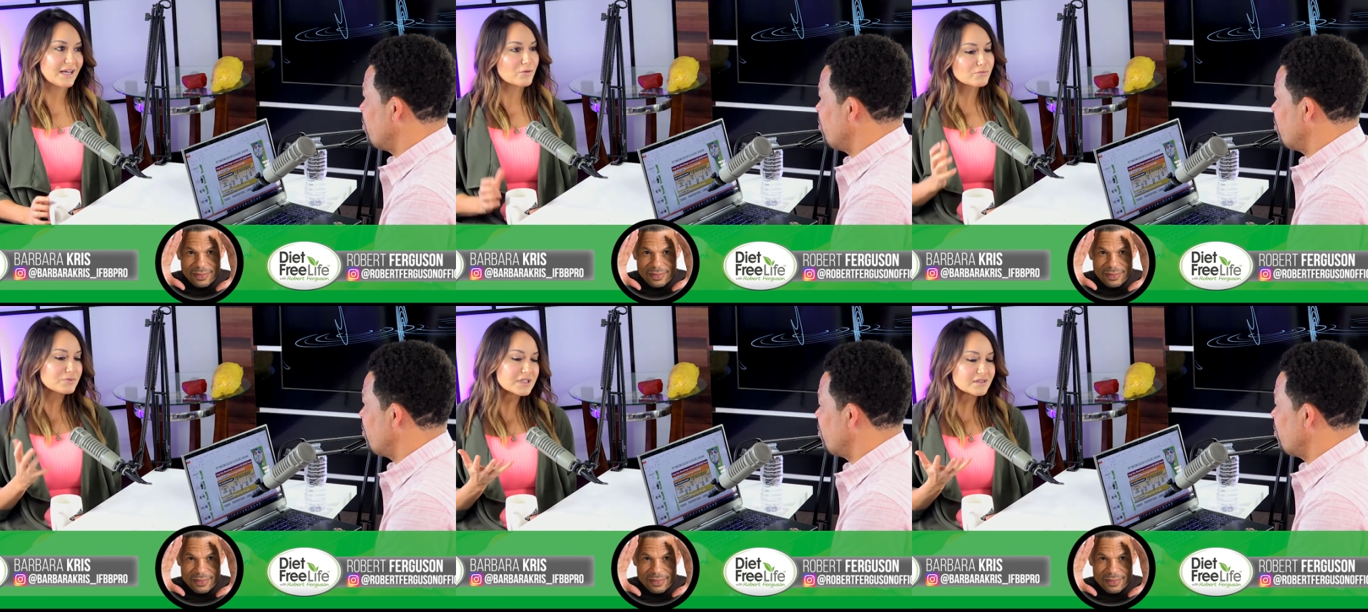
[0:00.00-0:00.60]
Speaker 1: how
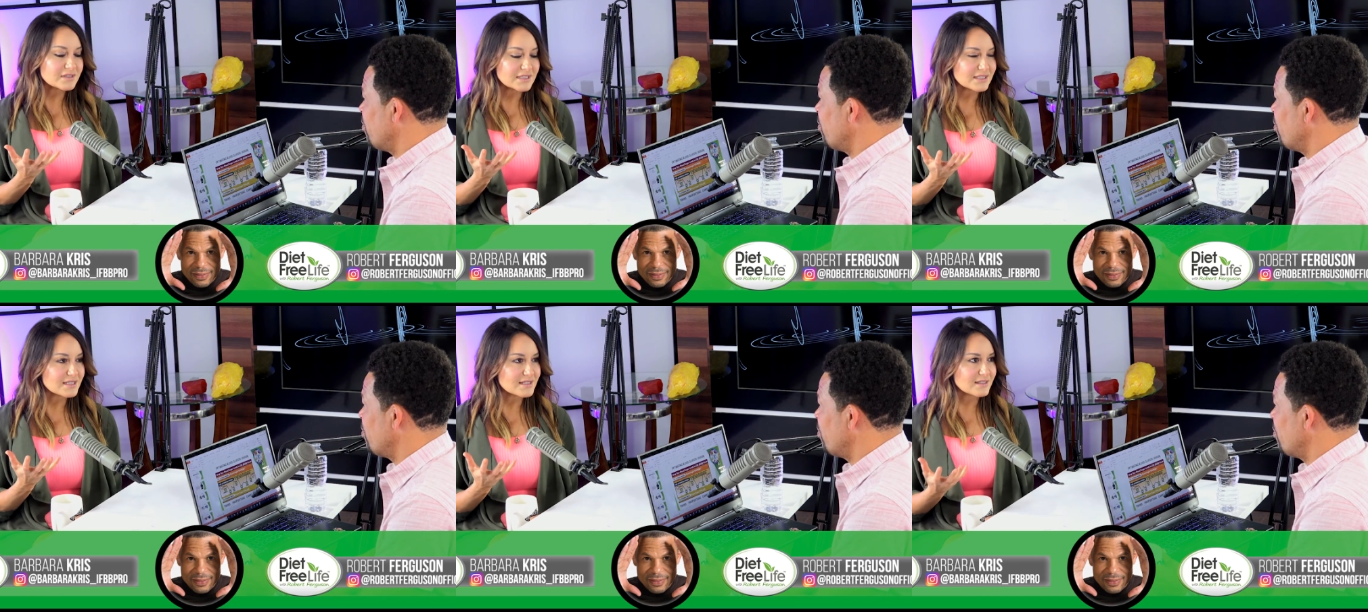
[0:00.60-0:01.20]
real it
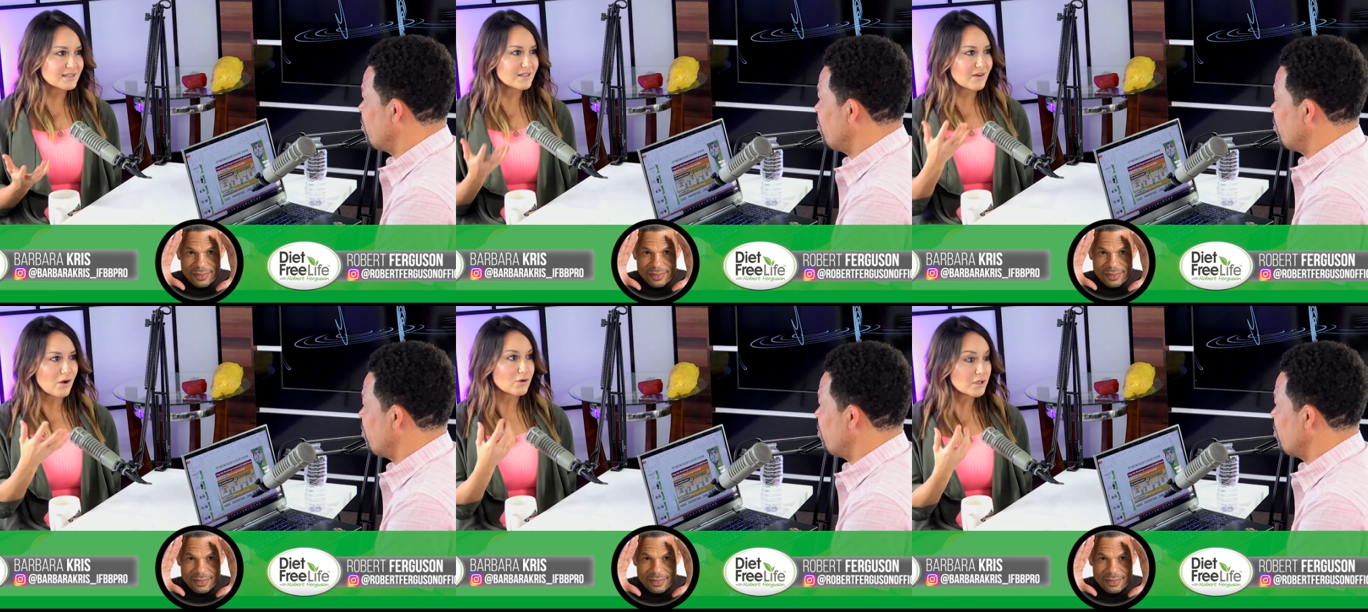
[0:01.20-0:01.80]
is, and you know
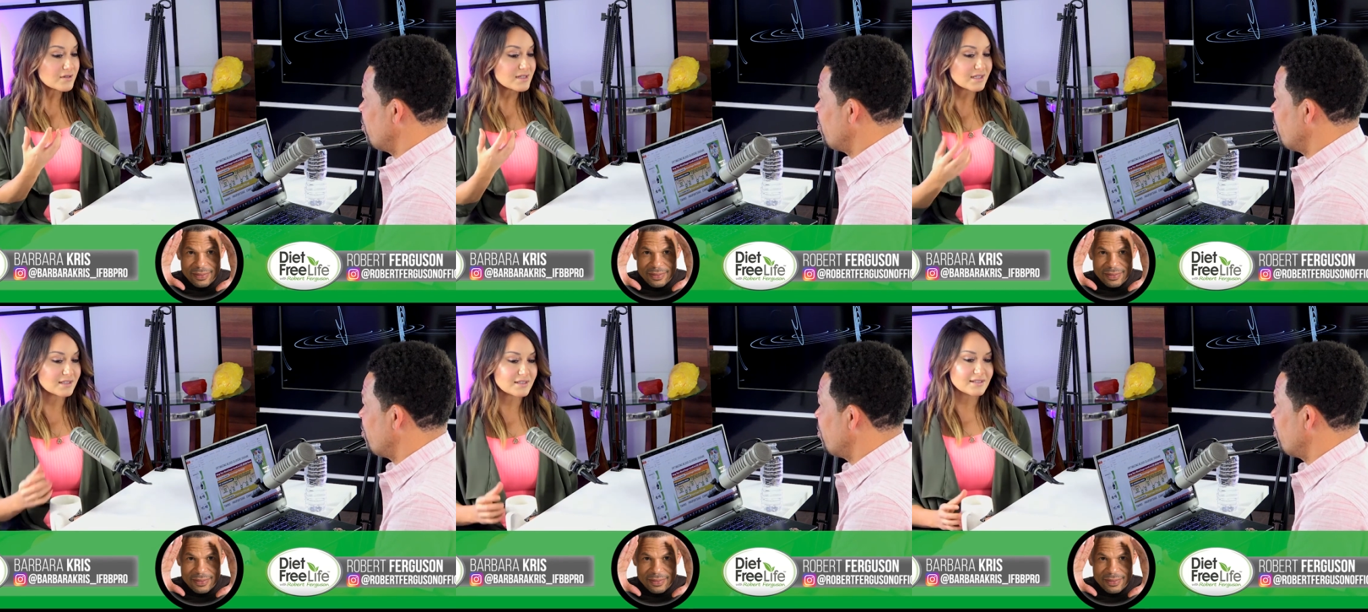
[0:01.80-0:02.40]
how close
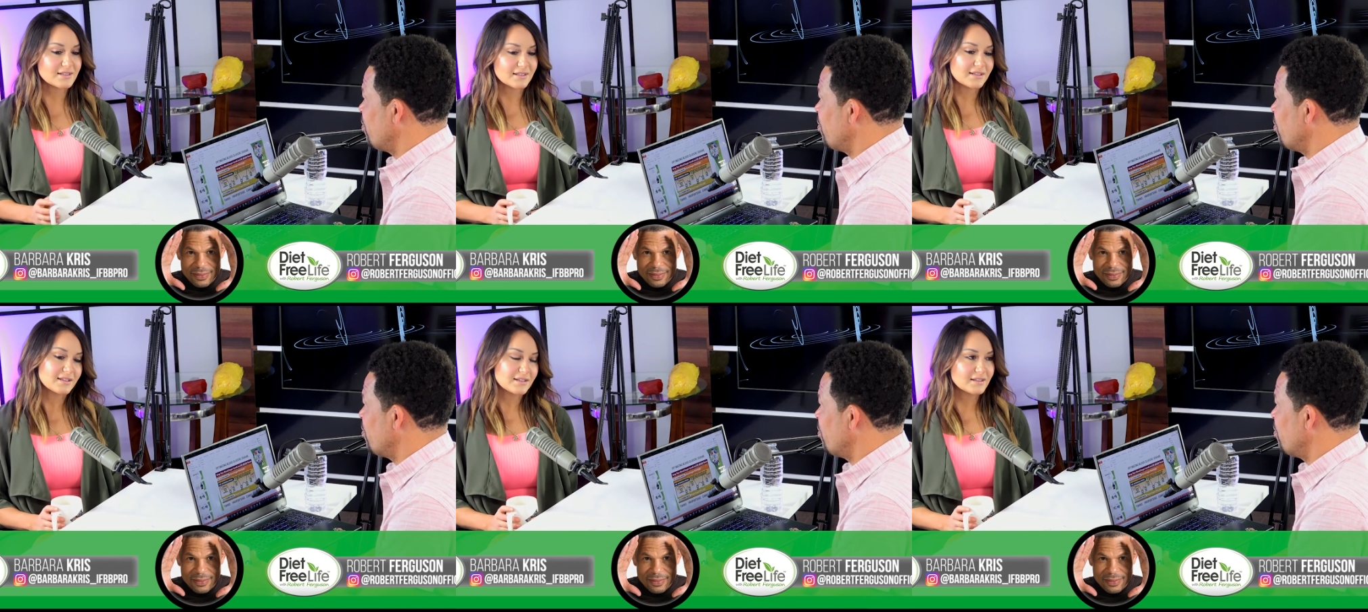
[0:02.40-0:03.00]
it is,
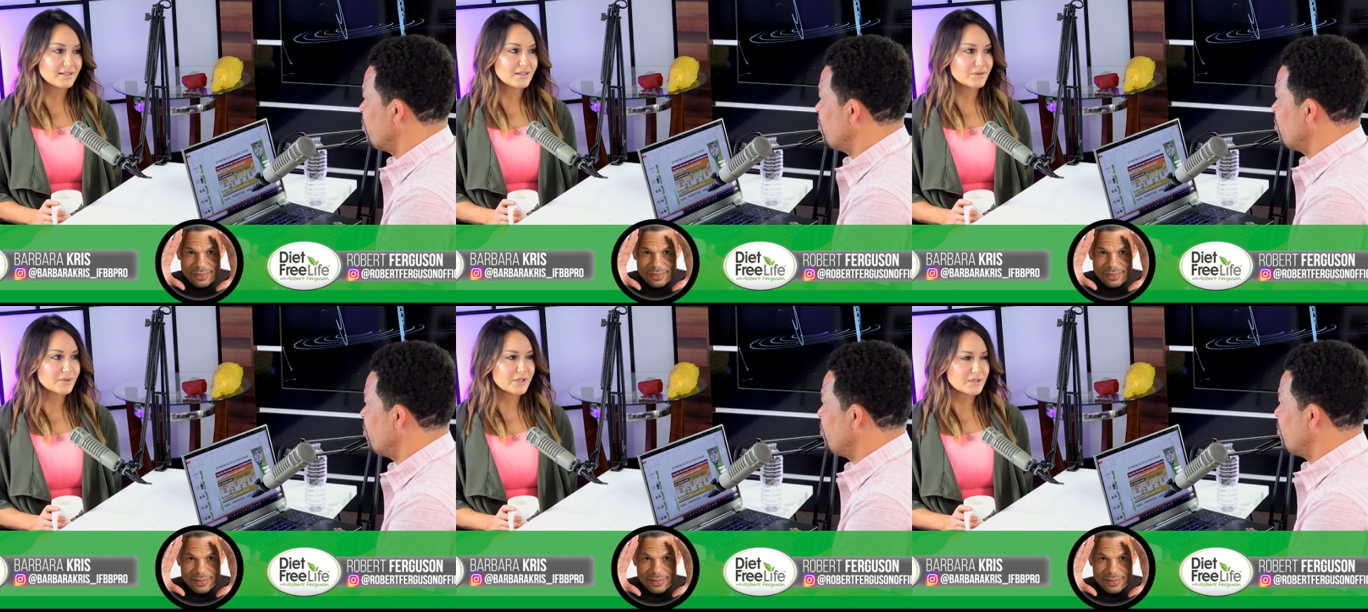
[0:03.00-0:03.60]
you know,
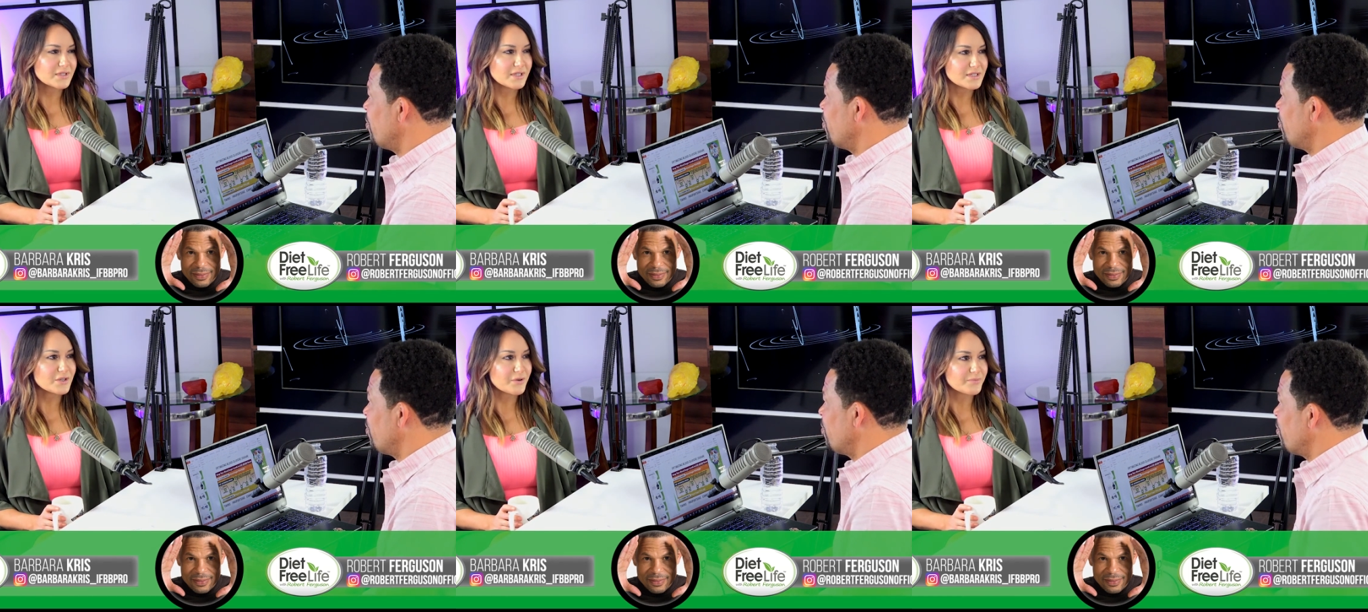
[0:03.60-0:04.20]
it really helps,
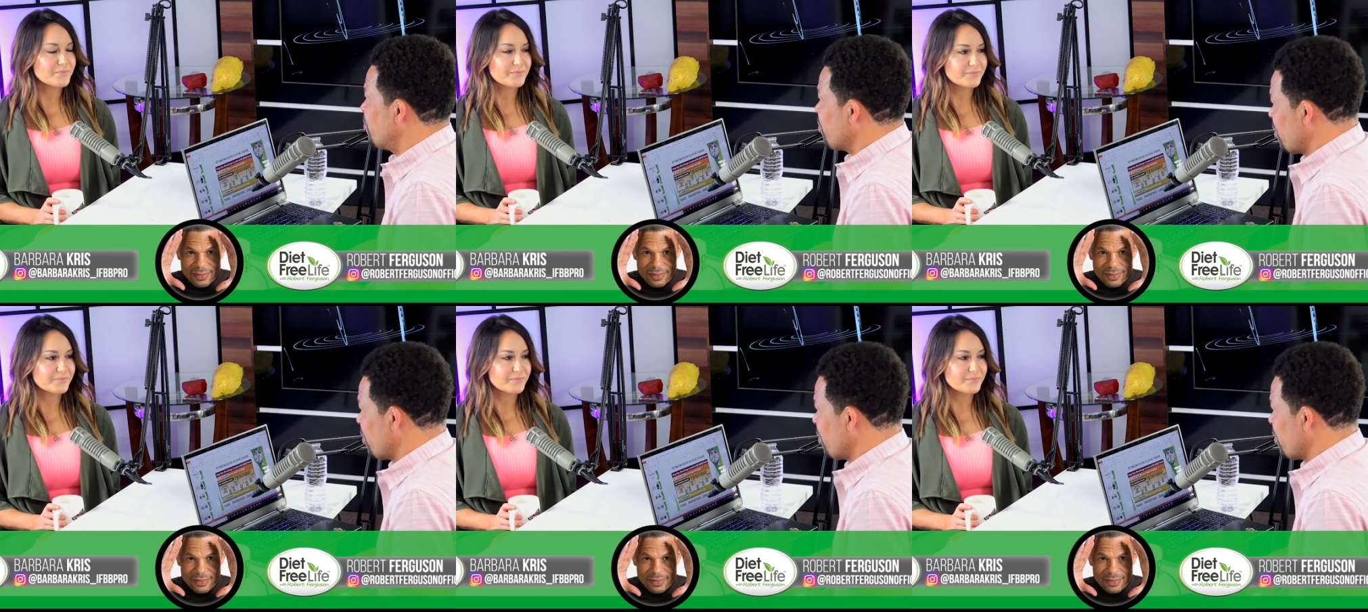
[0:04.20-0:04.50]
hits home.